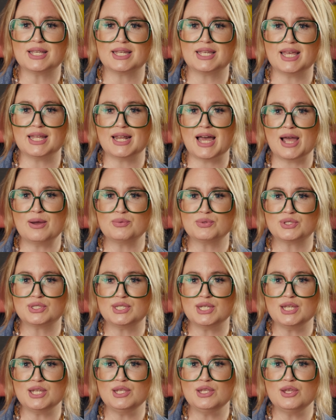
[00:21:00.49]
Again, I will
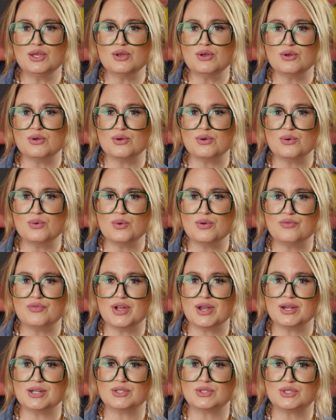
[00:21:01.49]
see you
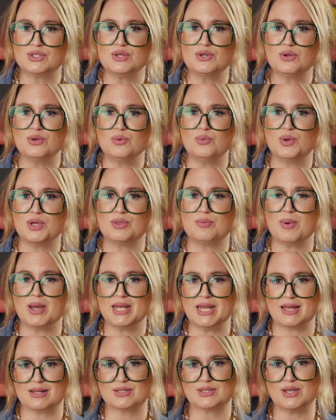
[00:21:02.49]
very soon with my
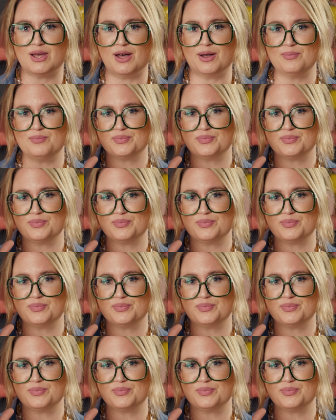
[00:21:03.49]
next haul.